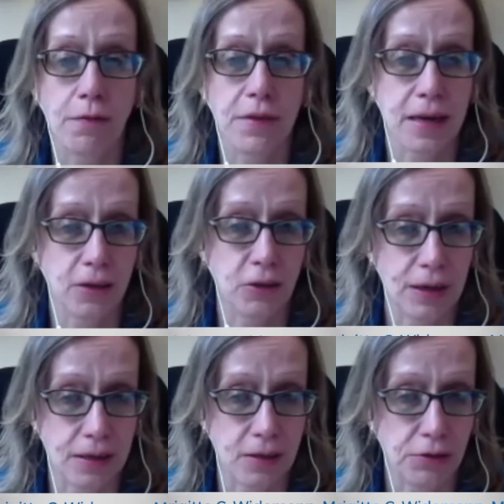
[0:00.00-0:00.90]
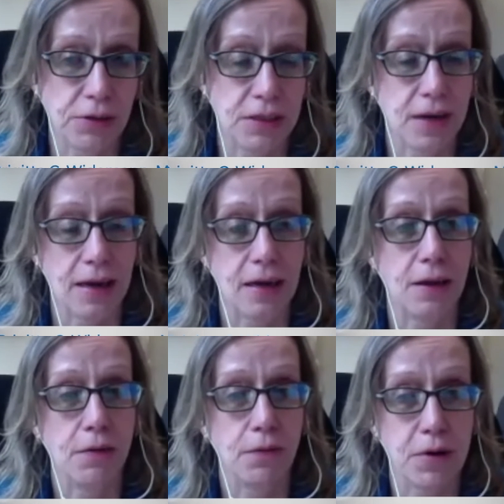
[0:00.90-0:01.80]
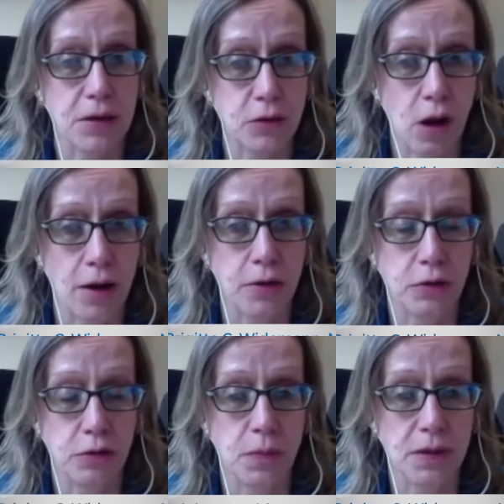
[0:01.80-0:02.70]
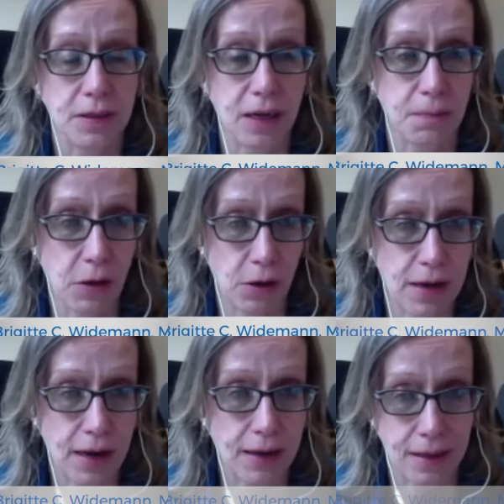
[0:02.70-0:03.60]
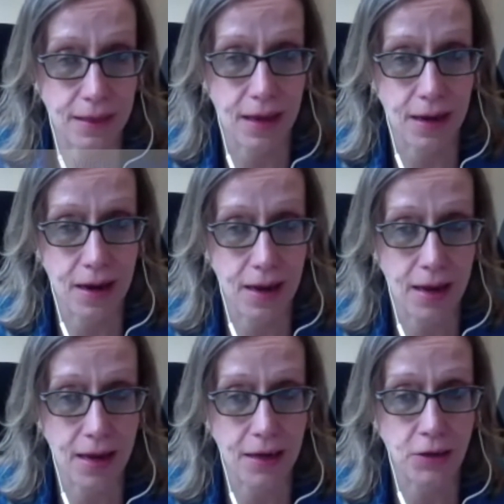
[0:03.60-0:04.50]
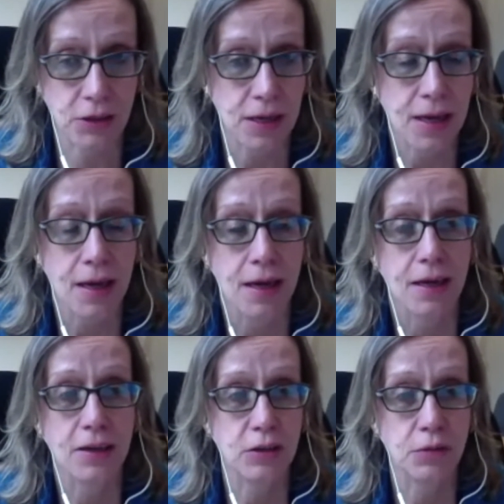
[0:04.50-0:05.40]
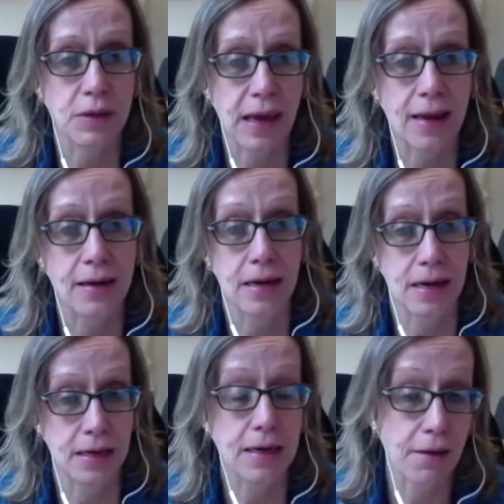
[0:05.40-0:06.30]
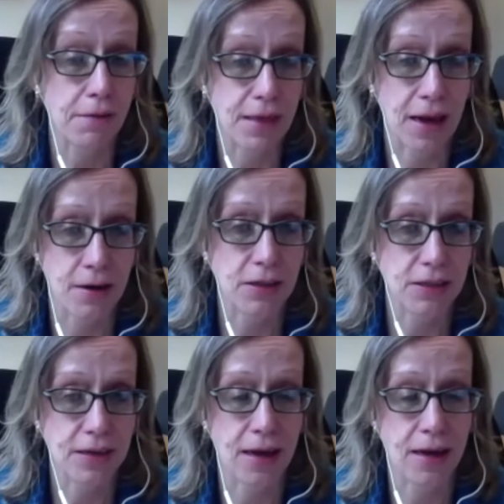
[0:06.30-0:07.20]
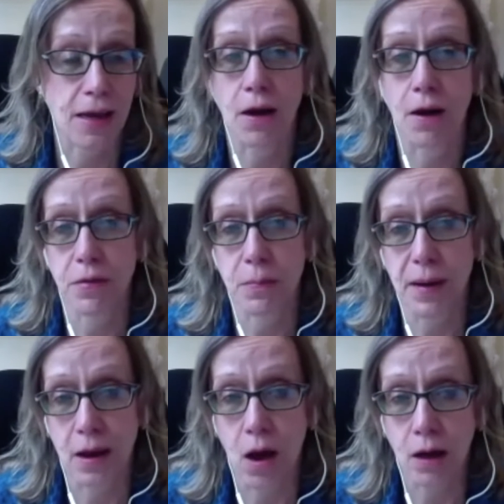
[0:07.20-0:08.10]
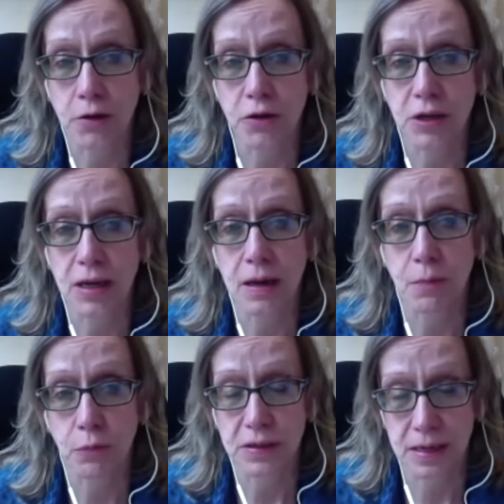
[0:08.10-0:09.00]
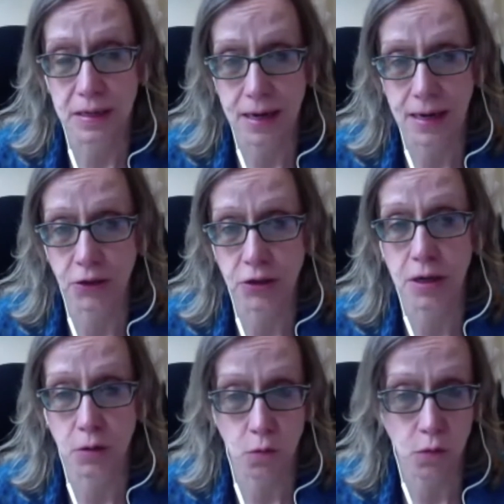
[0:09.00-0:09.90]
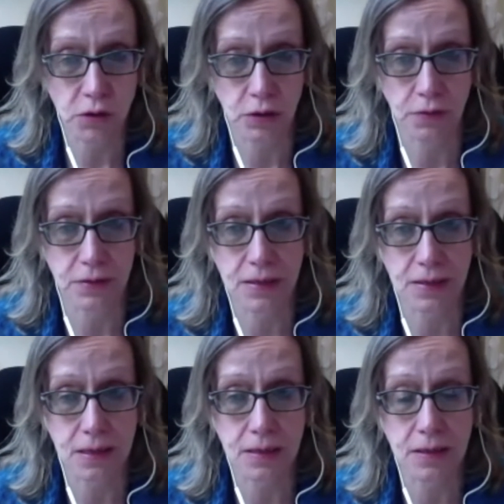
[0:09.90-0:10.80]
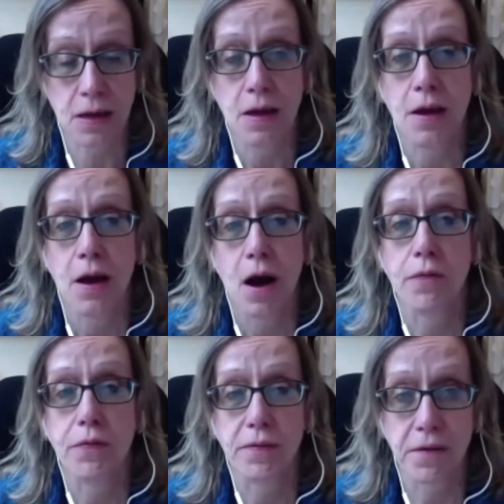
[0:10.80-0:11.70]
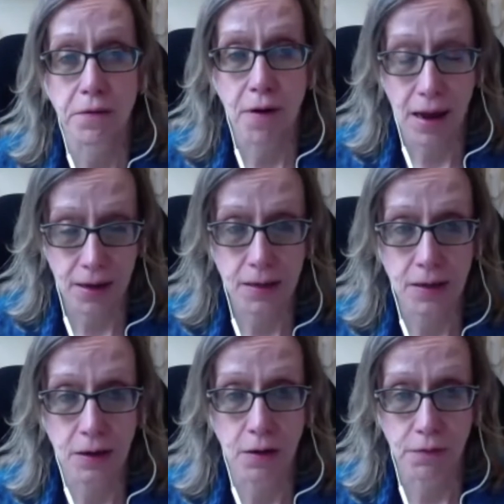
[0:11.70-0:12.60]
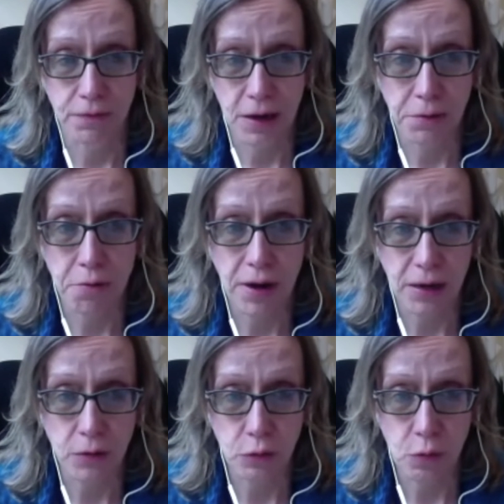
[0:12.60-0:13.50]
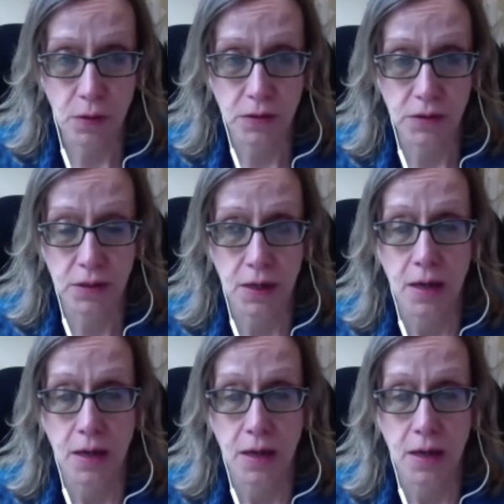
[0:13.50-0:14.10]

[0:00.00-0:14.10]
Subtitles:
the natural history study rare solid tumors that we conduct at the NIH is to gain an in-depth understanding of the biology, presentation, and course of disease of a variety of very rare tumors.